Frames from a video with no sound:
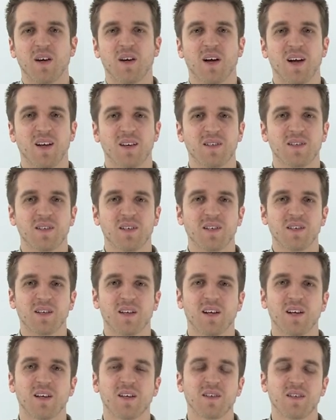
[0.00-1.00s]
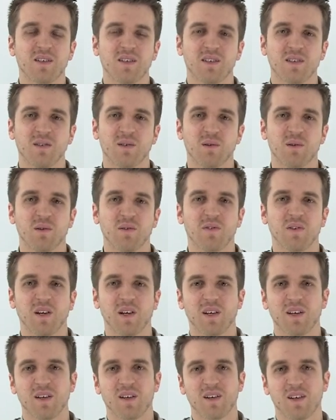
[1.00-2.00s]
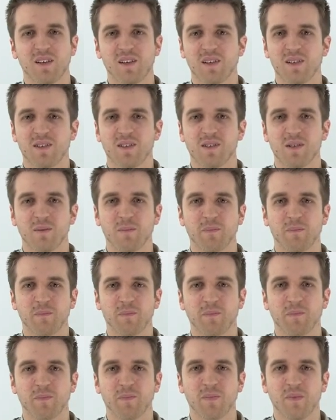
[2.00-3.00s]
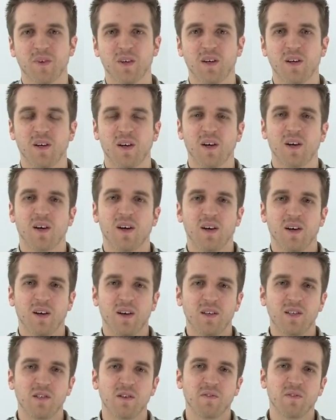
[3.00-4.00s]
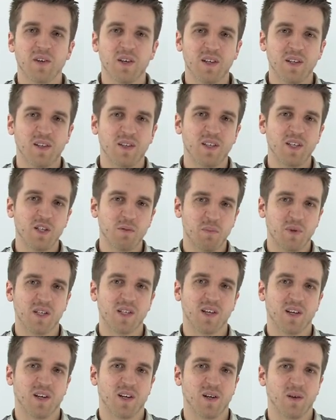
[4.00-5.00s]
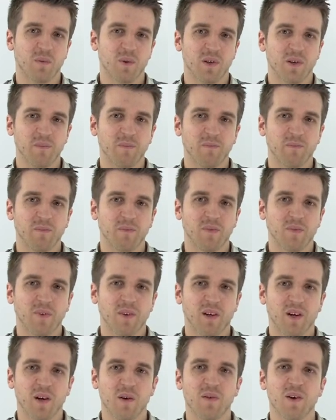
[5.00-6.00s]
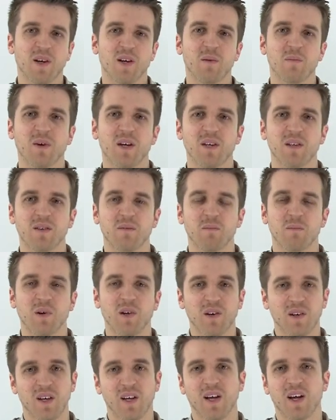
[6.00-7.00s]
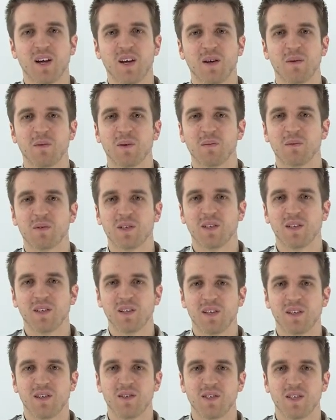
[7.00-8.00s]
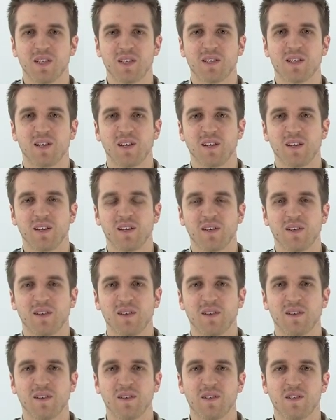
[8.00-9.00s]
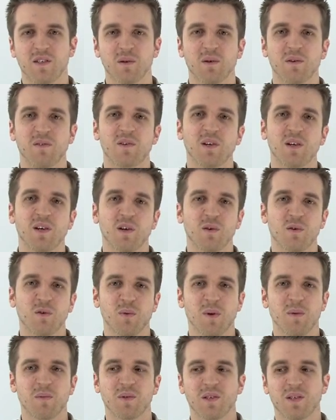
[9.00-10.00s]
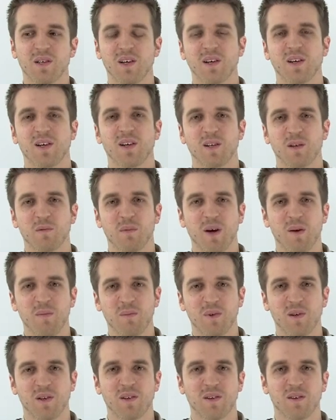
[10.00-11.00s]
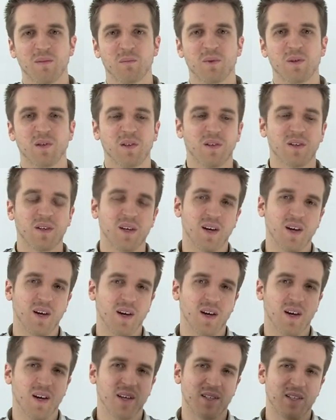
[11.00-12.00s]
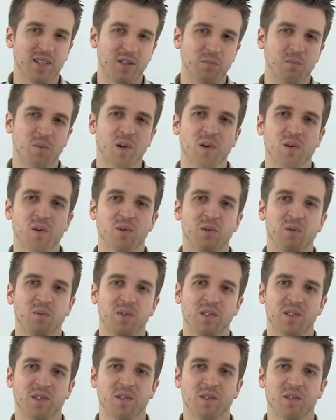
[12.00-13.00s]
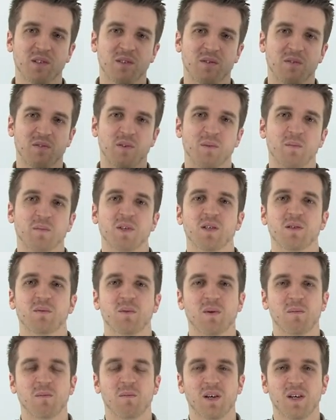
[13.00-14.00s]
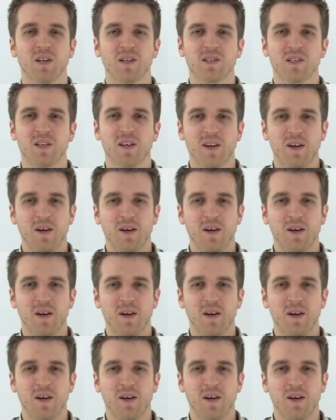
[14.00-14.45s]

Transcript: AdSense clicks or affiliate clicks. To fight this particular one, I recommend blocking any website that you dislike. So if you go to a website and hit the back button, it says block all results from this web page.